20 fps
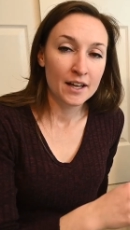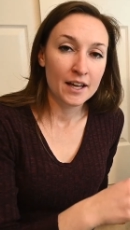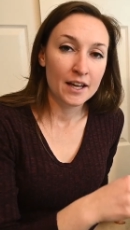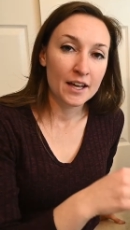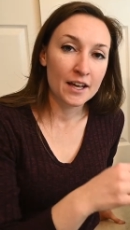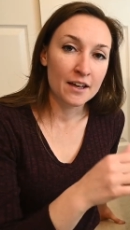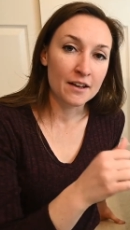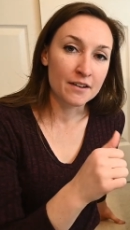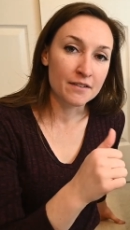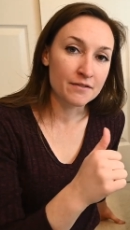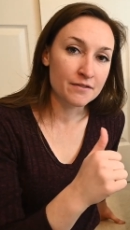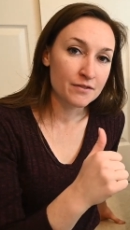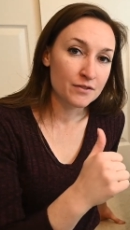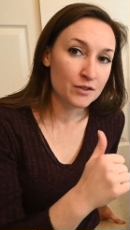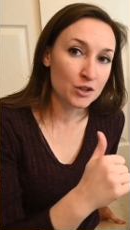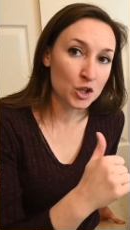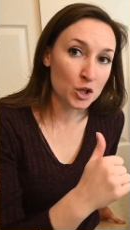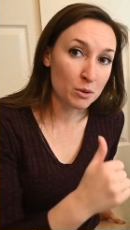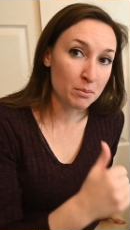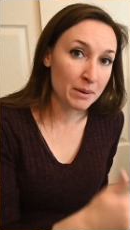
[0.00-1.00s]

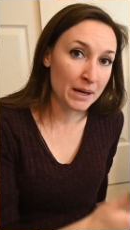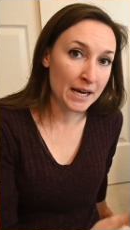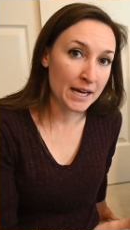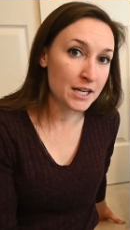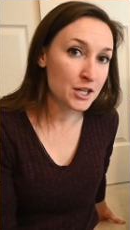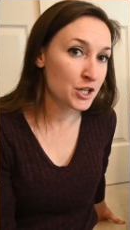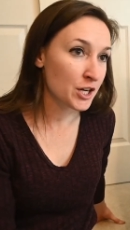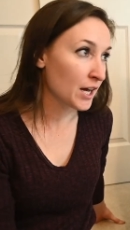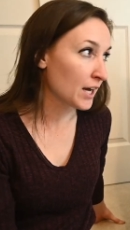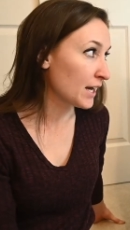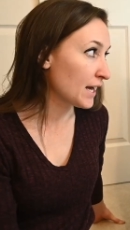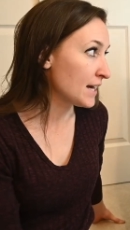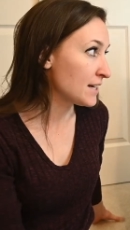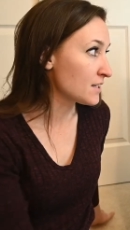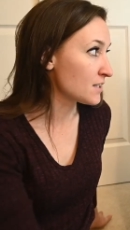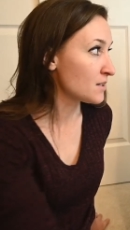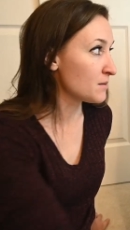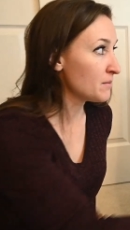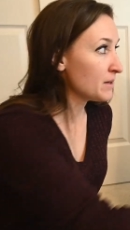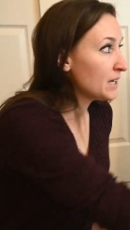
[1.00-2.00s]
If your paycheck
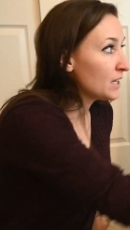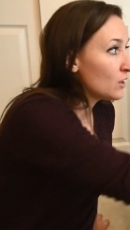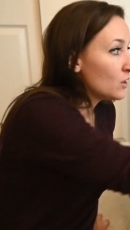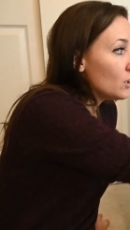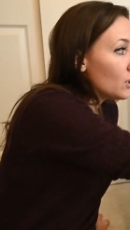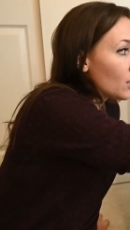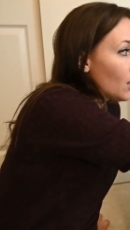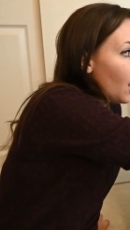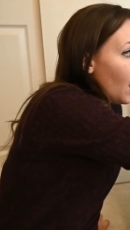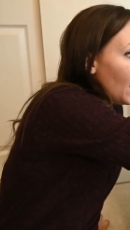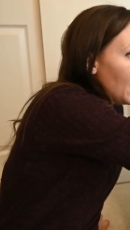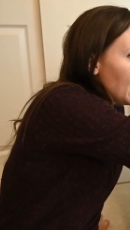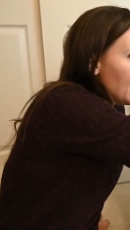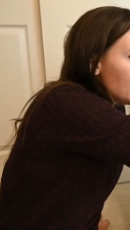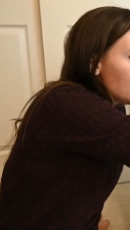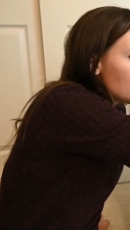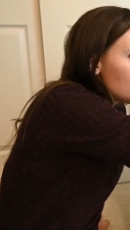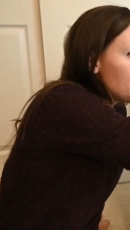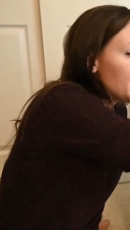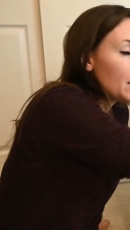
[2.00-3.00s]
estimate, look, I
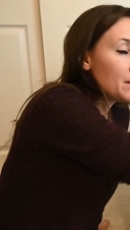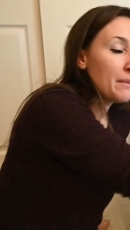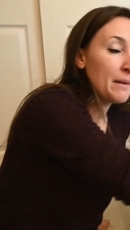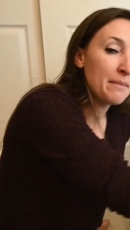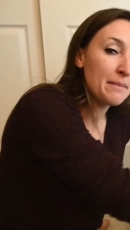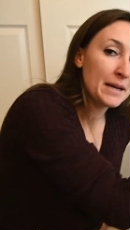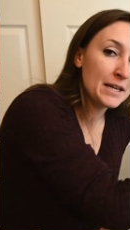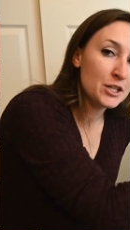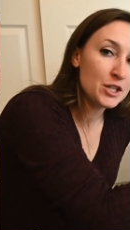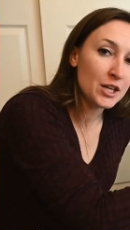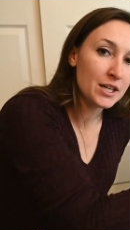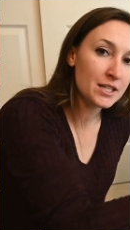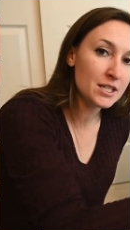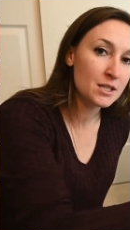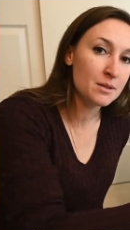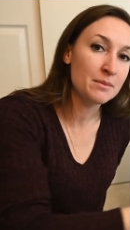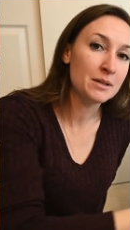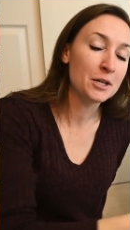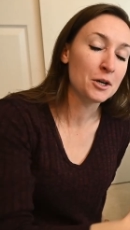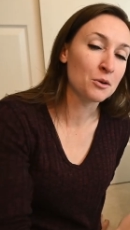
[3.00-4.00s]
estimated my paychecks
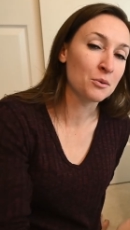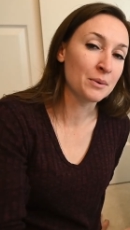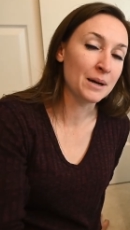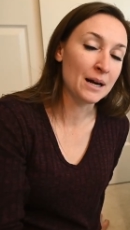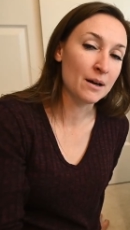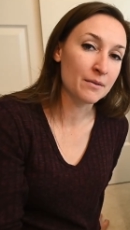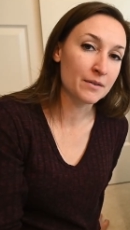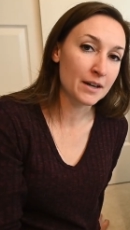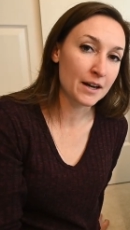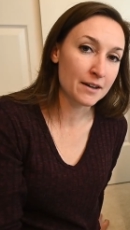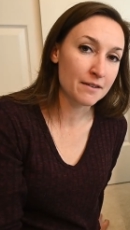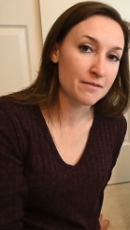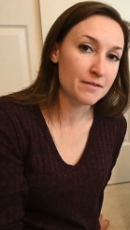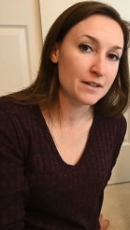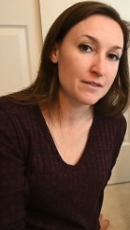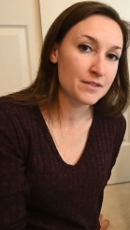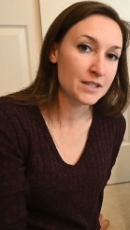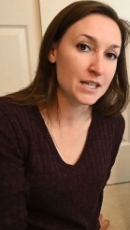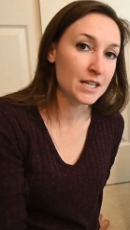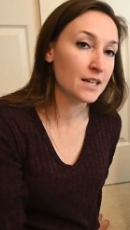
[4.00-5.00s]
to be around
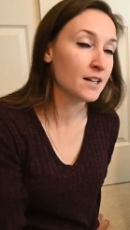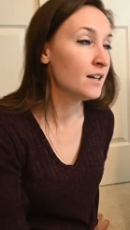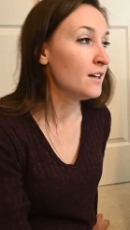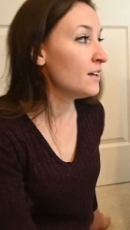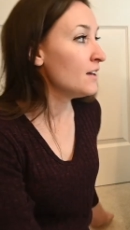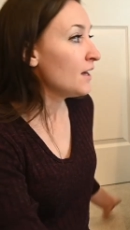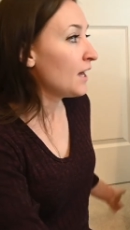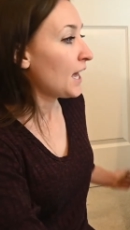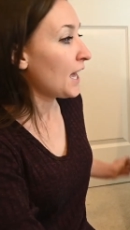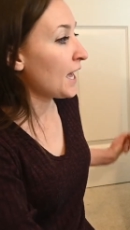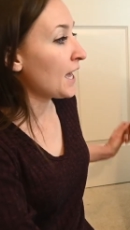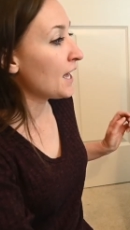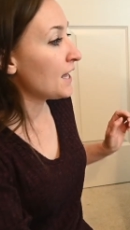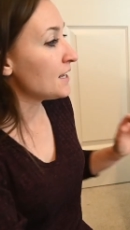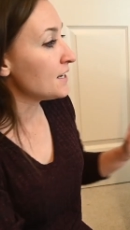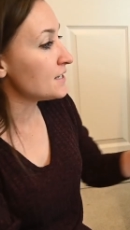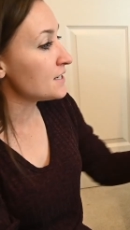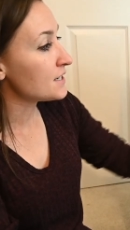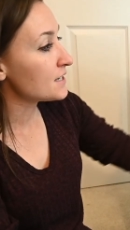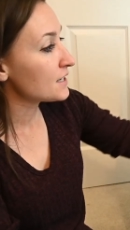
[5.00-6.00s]
$950,
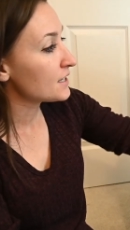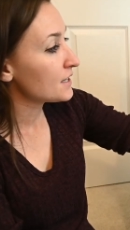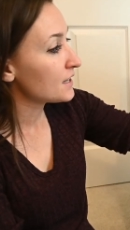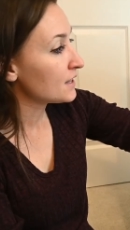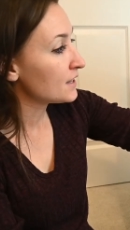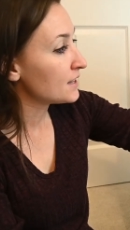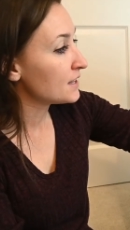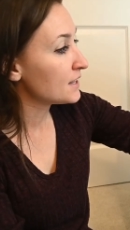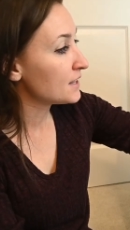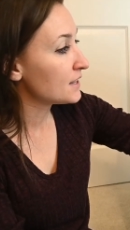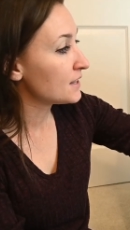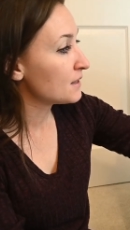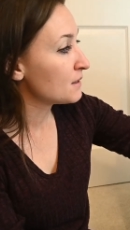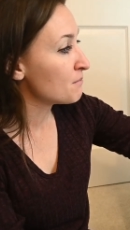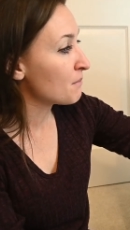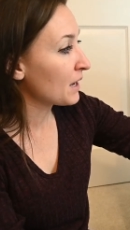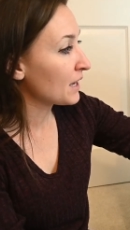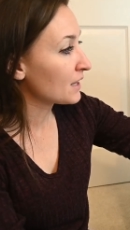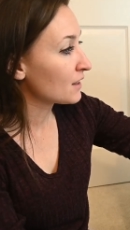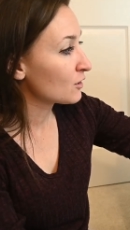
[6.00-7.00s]
and
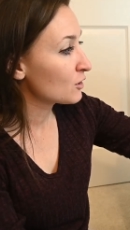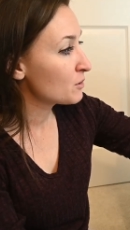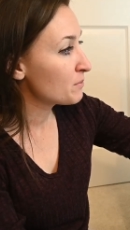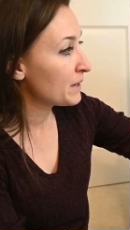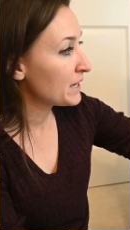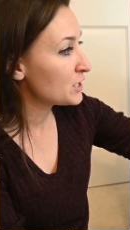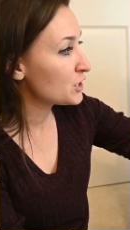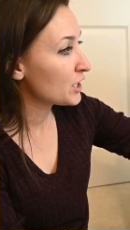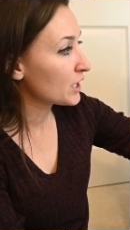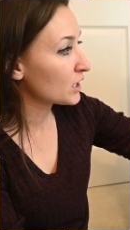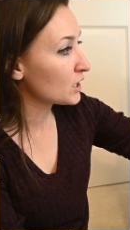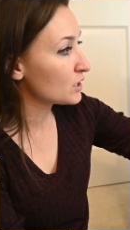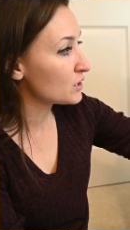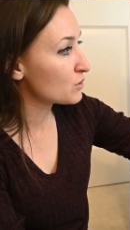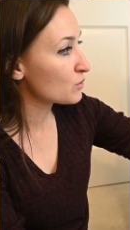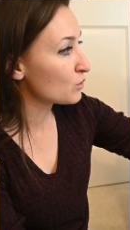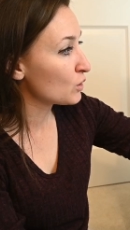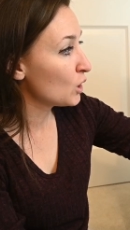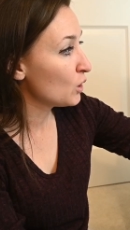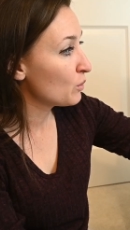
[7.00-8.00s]
my third paycheck
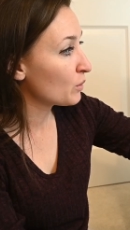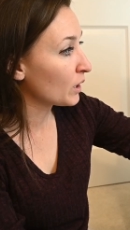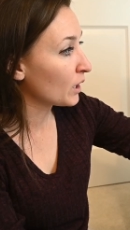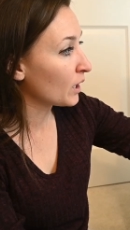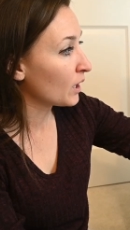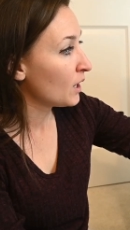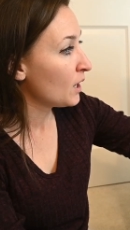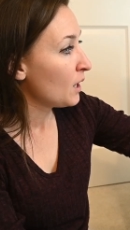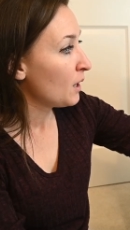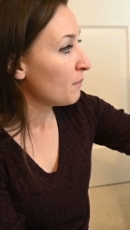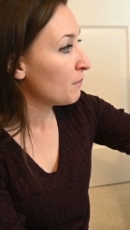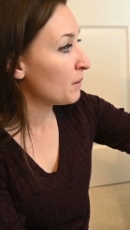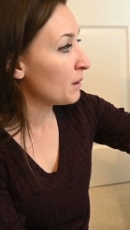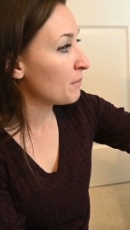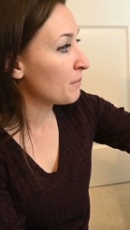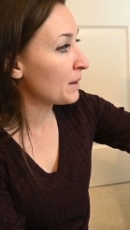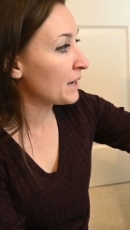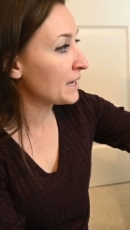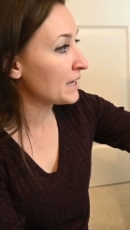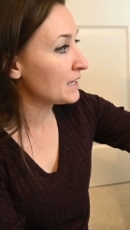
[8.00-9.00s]
was lower, but
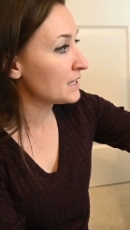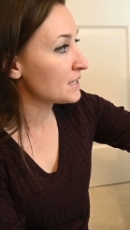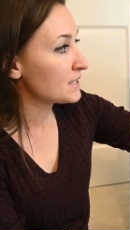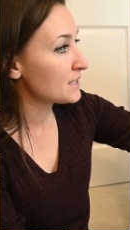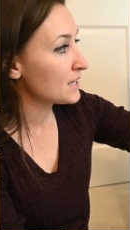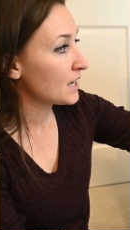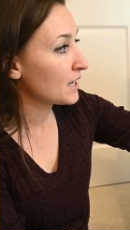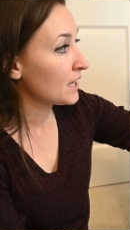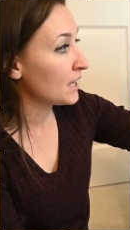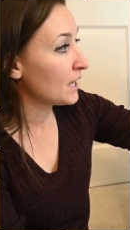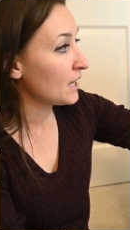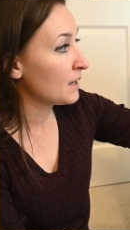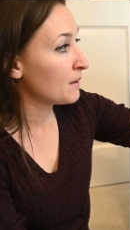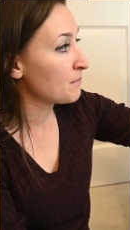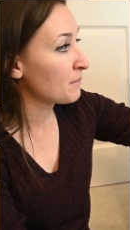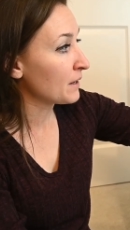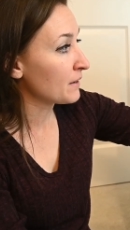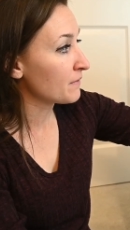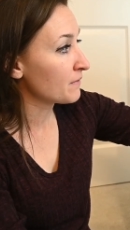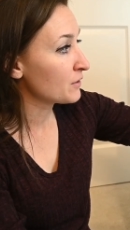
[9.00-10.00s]
my second and
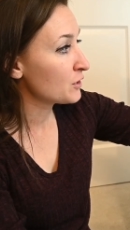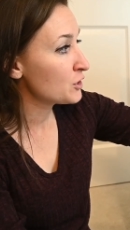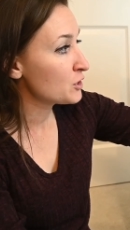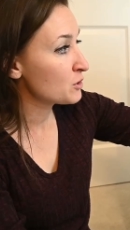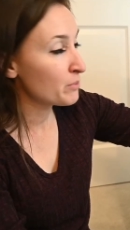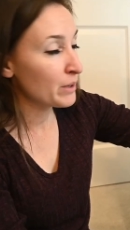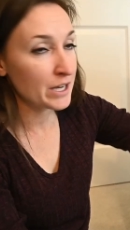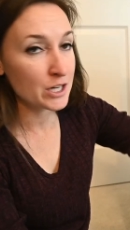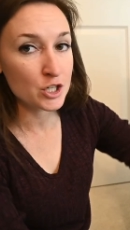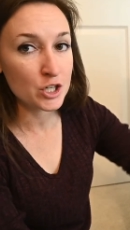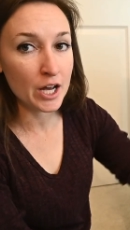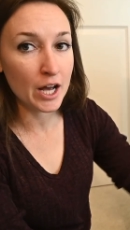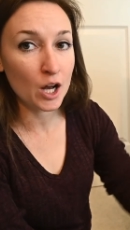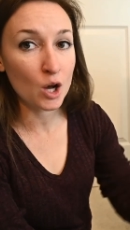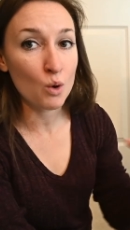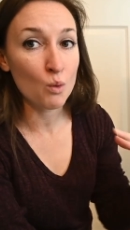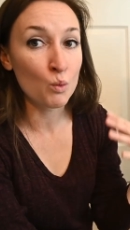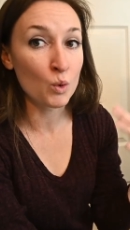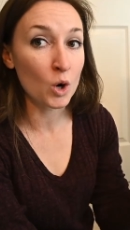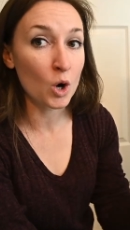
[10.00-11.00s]
my first
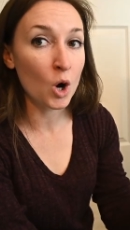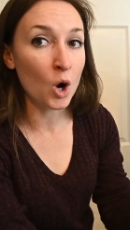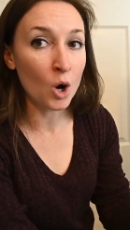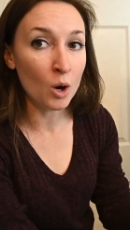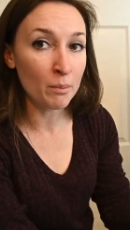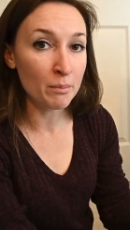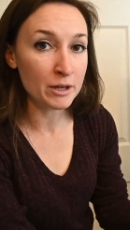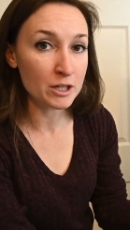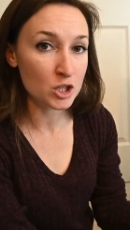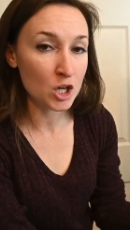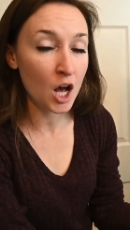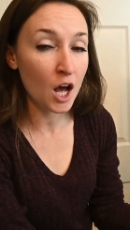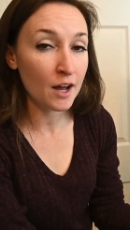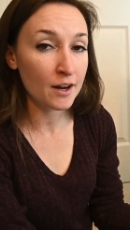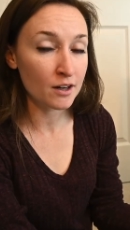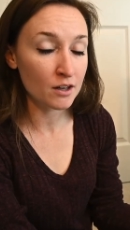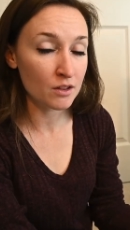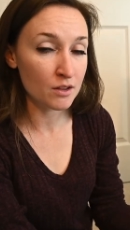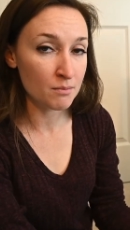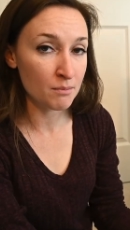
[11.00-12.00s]
paycheck were all much
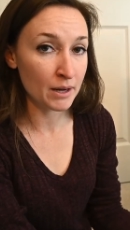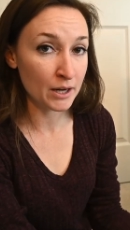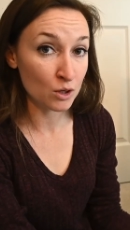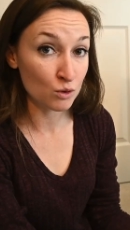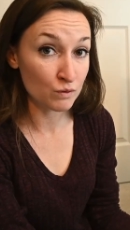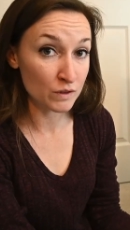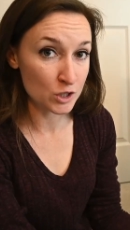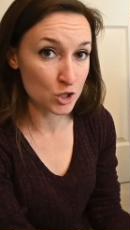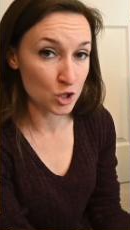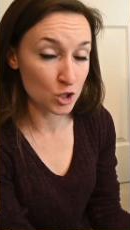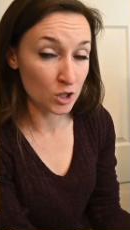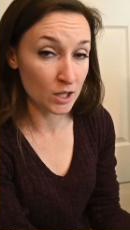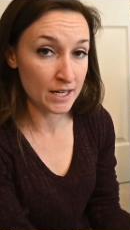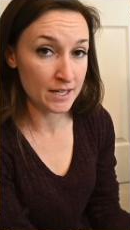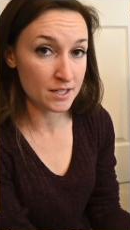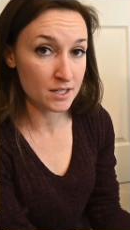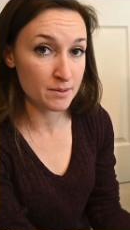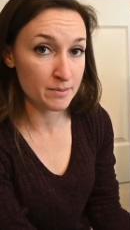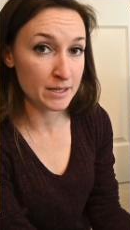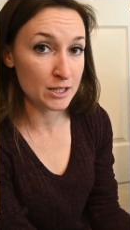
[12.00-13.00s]
higher than my original
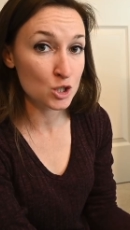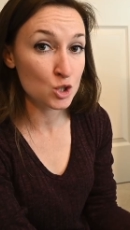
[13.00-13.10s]
estimate.